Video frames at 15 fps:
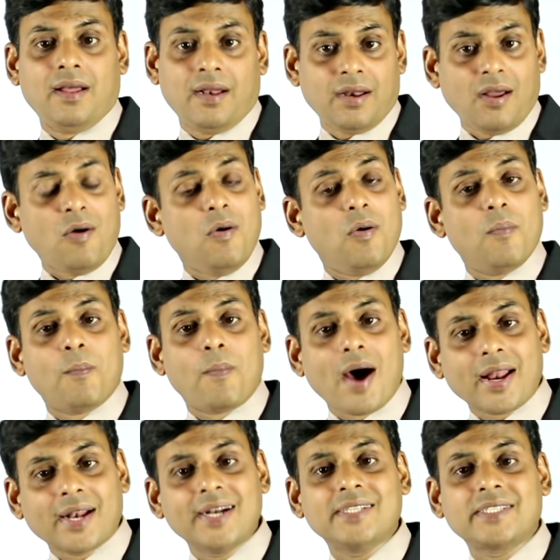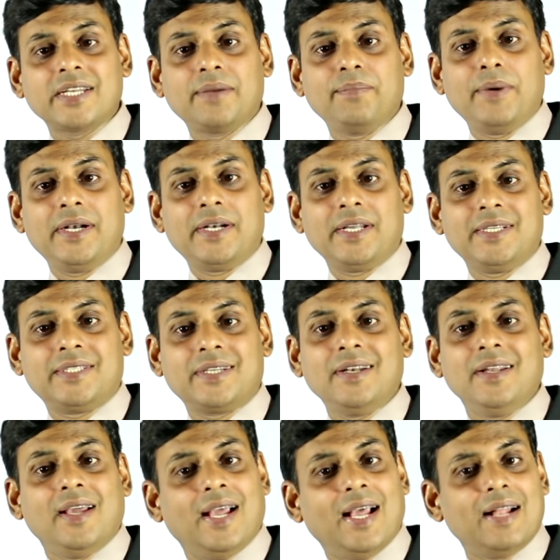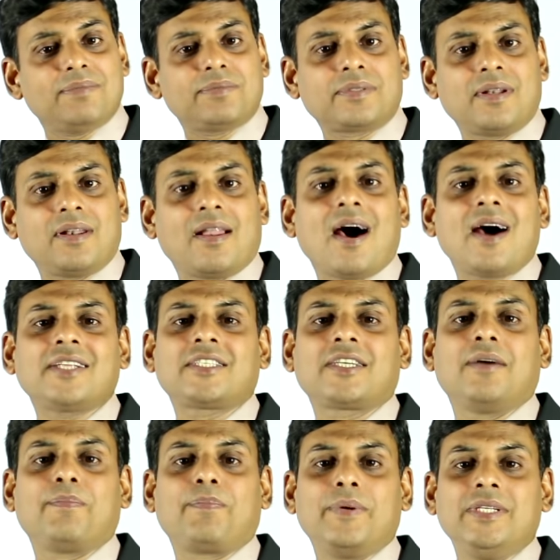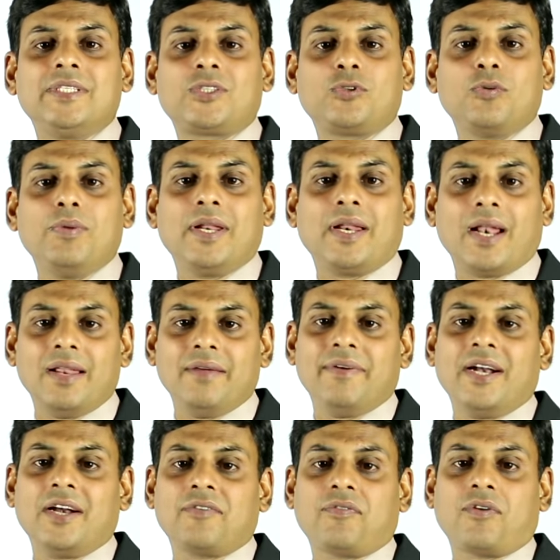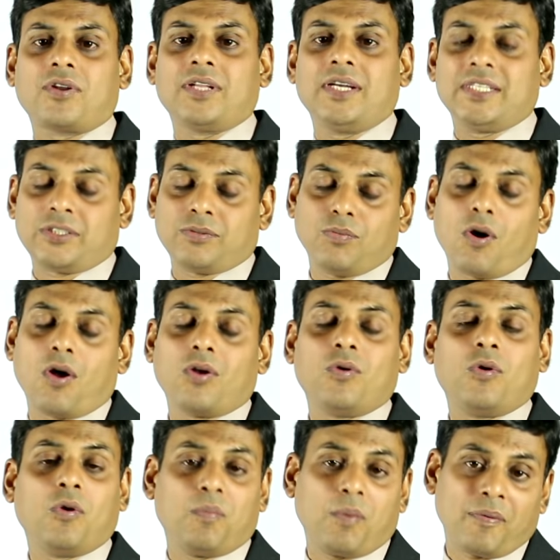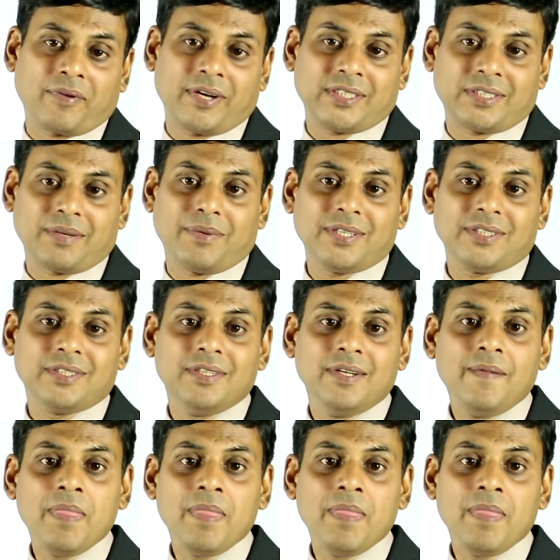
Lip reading: Now, market segmentation helps large companies to be relevant for the small group of customers.